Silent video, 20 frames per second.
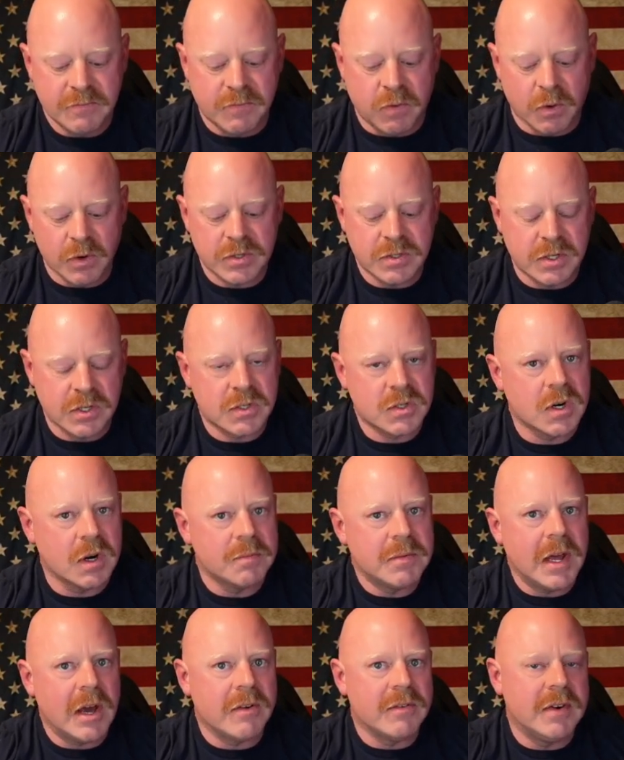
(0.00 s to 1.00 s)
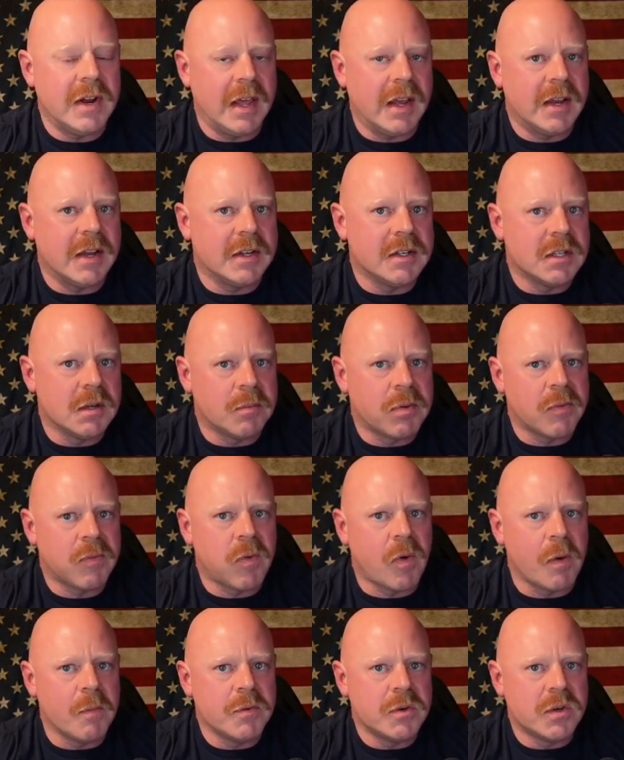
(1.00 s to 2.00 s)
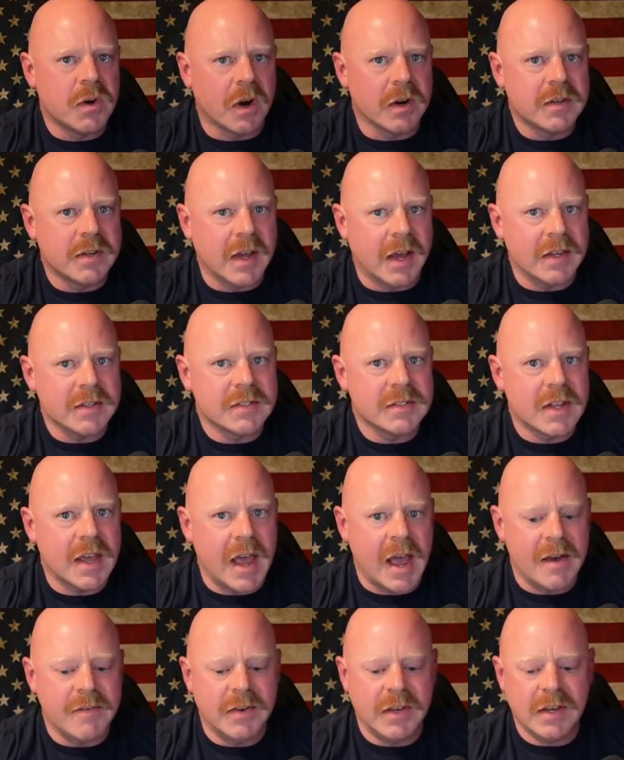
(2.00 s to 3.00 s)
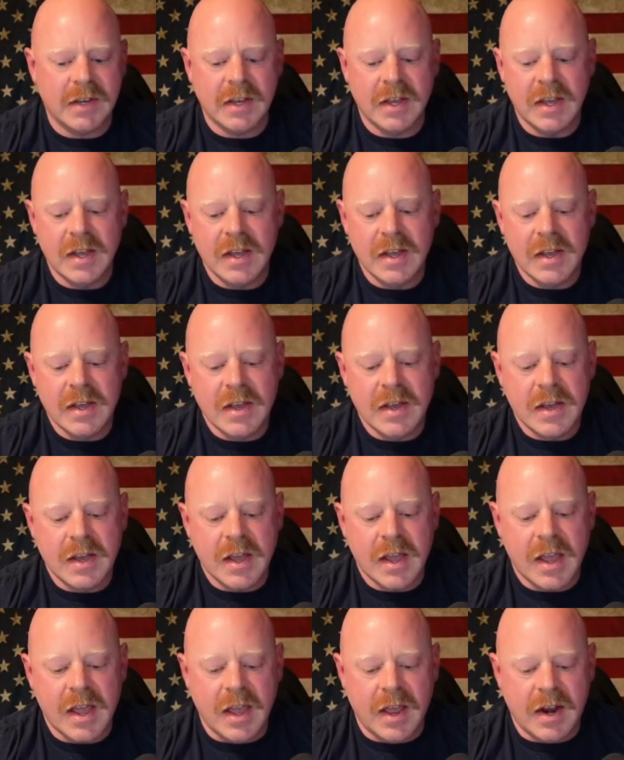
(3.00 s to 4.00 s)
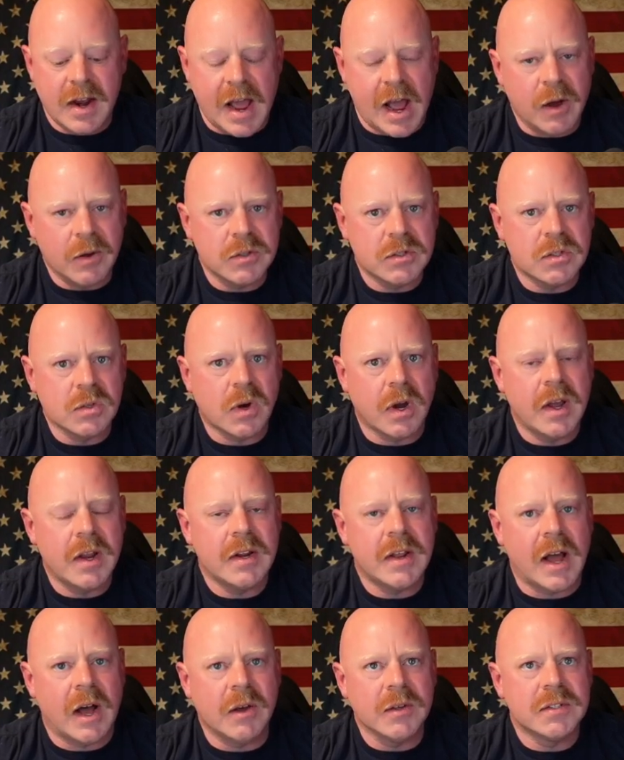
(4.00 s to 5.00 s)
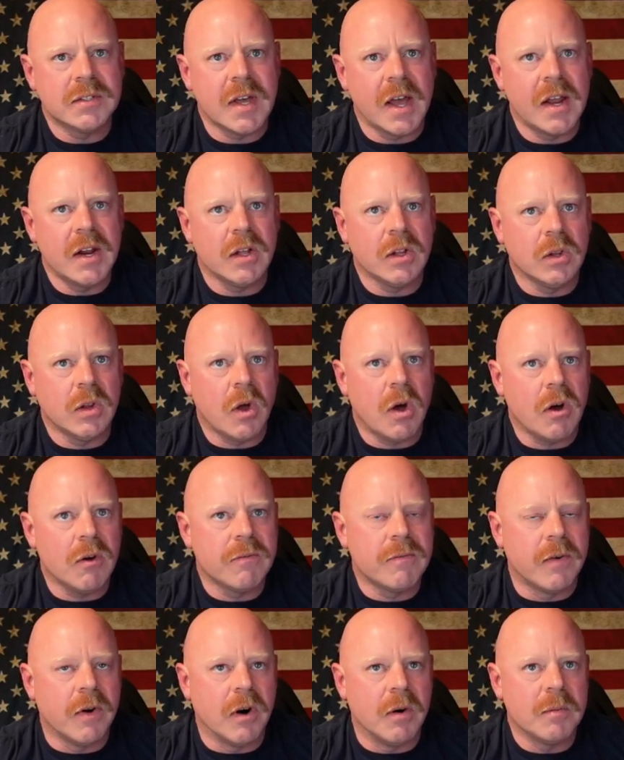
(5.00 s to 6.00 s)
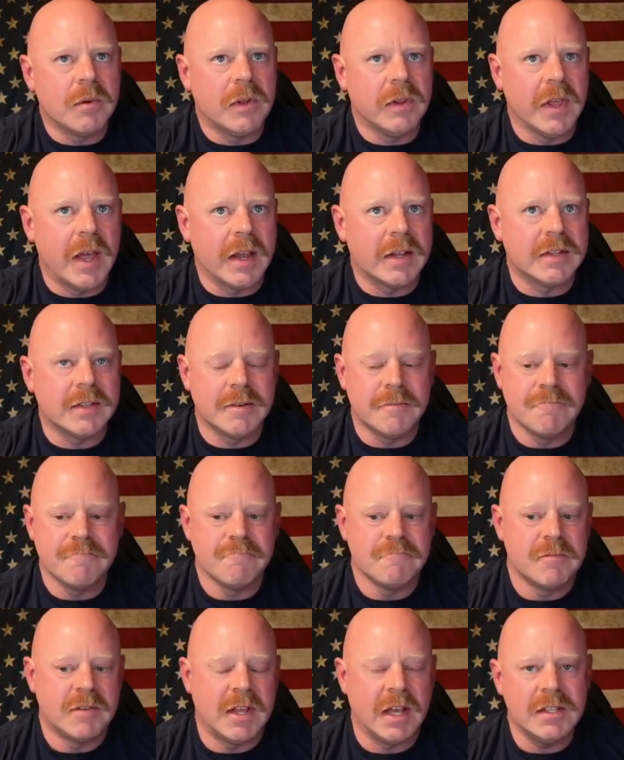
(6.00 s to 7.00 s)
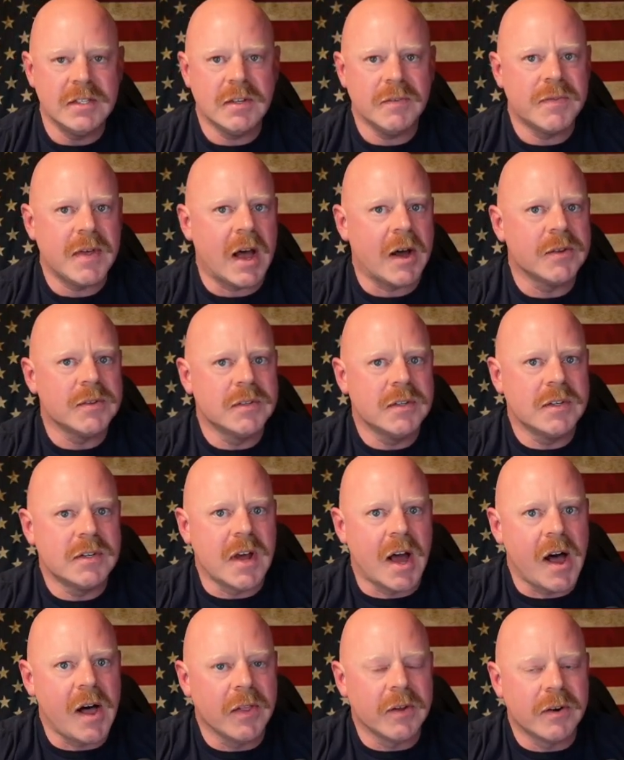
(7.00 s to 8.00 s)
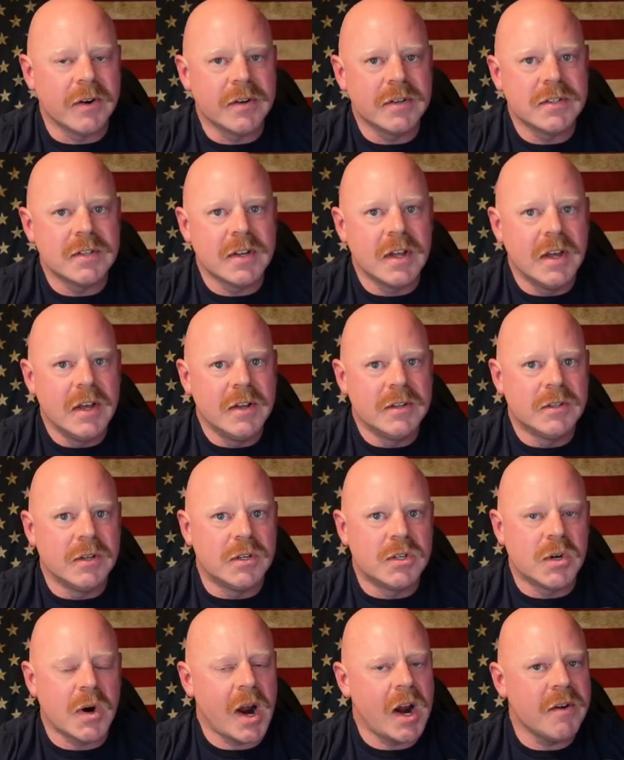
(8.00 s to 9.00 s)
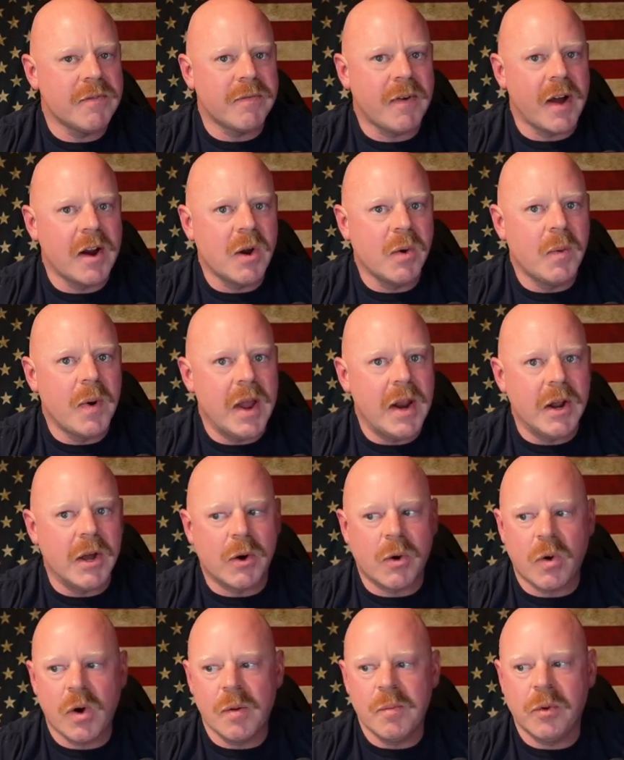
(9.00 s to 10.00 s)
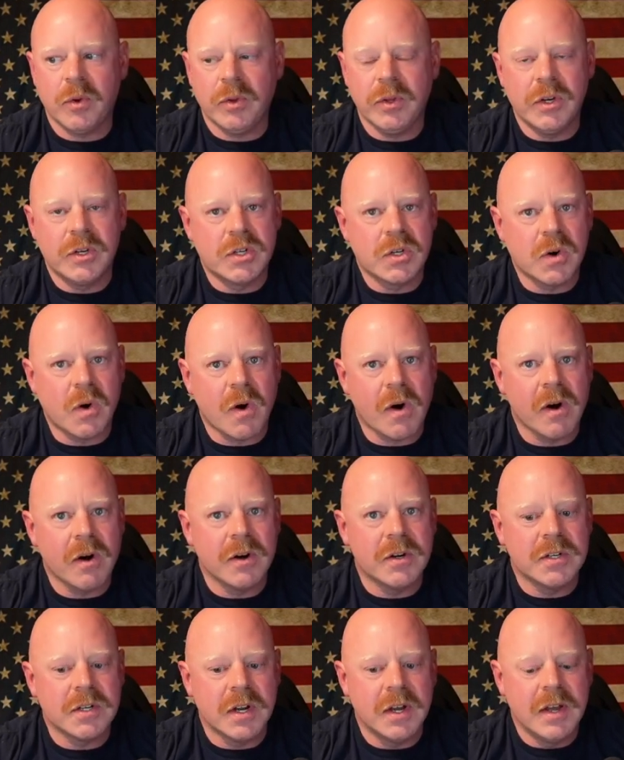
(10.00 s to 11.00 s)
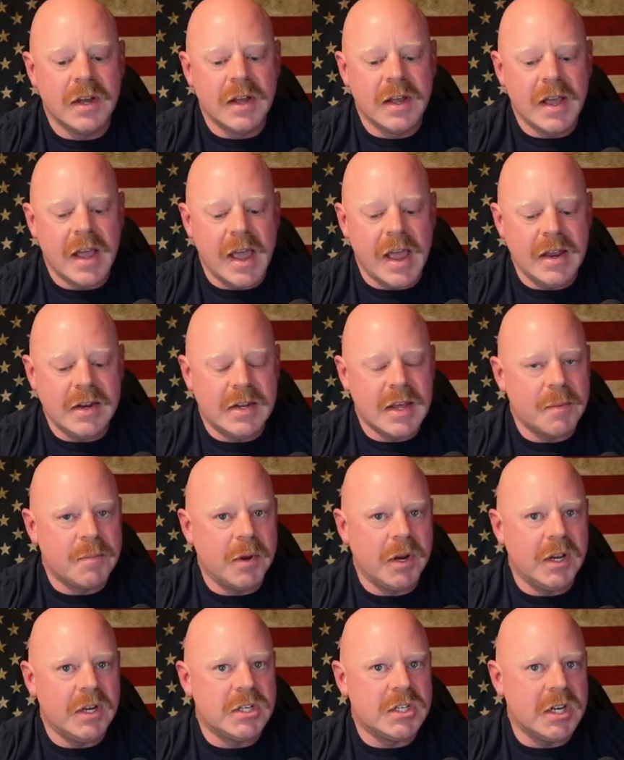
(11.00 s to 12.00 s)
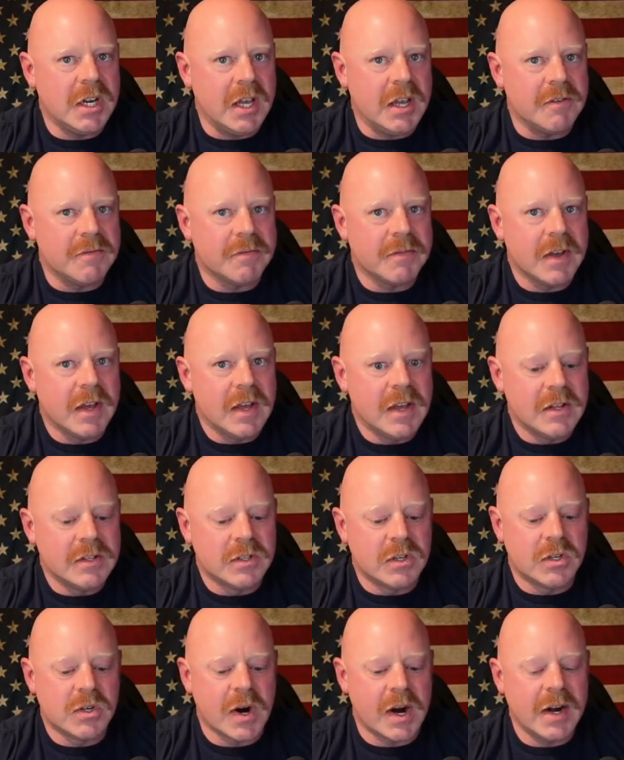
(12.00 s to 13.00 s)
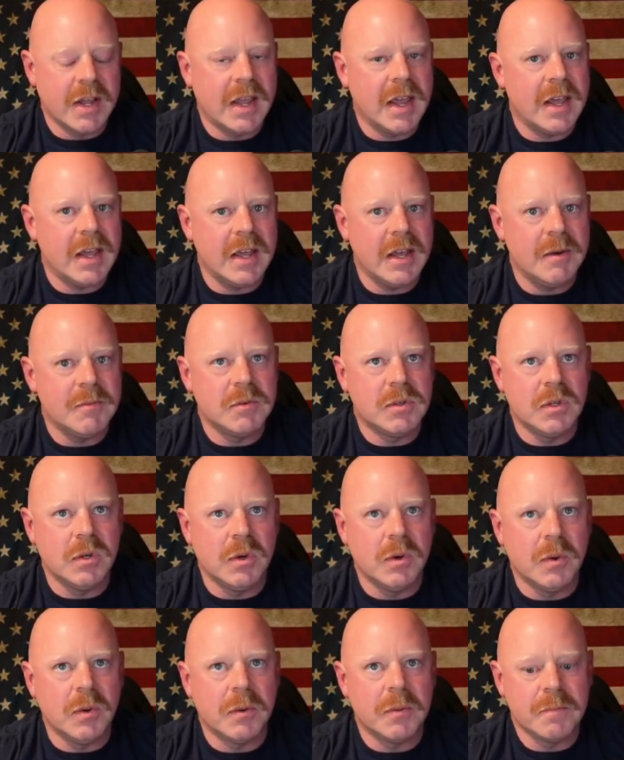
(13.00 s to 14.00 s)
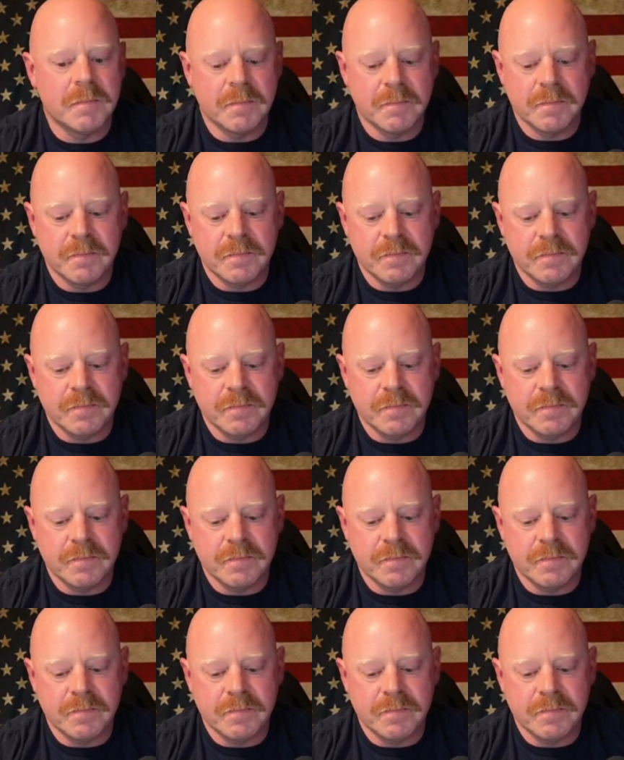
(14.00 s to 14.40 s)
forced to strip down naked to perform drug tests, having an outside law firm collect tens of thousands of dollars to try to find a way to criminally charge a deputy chief to try to get him to